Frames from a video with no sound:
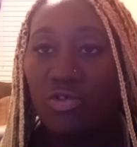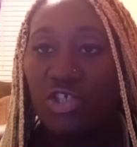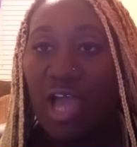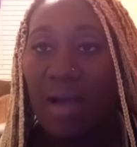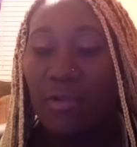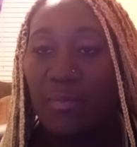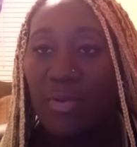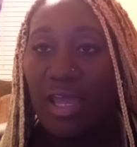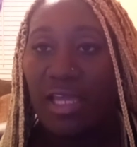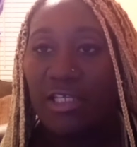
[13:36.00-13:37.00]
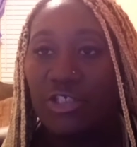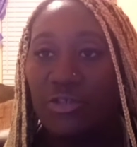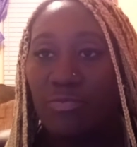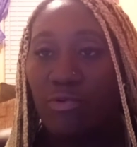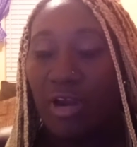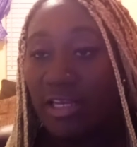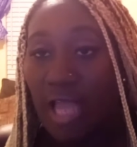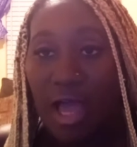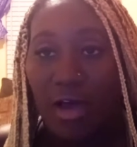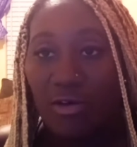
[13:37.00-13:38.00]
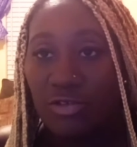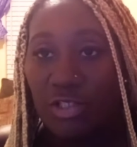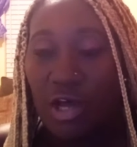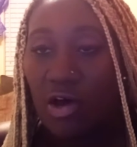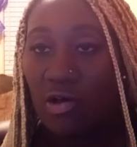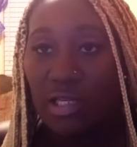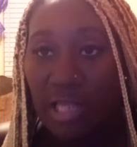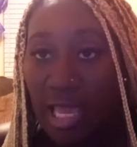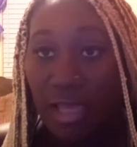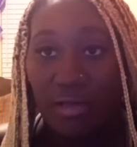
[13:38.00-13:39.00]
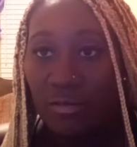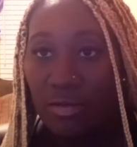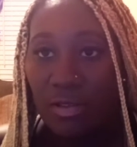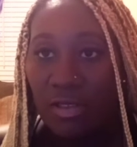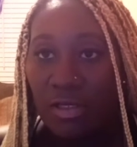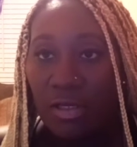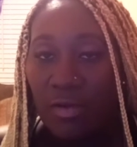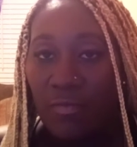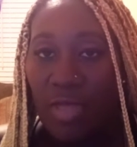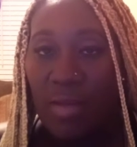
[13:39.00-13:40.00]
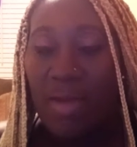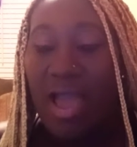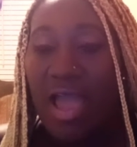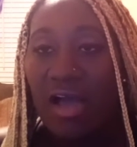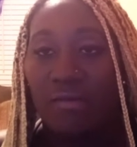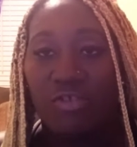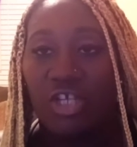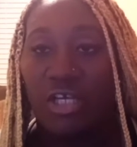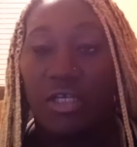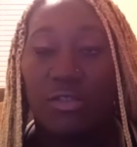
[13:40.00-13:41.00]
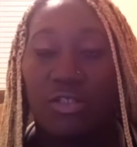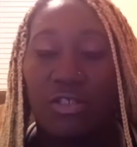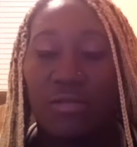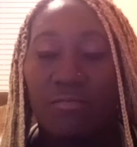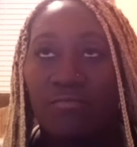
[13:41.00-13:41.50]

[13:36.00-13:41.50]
chapter page breakdowns and all of that. They might have just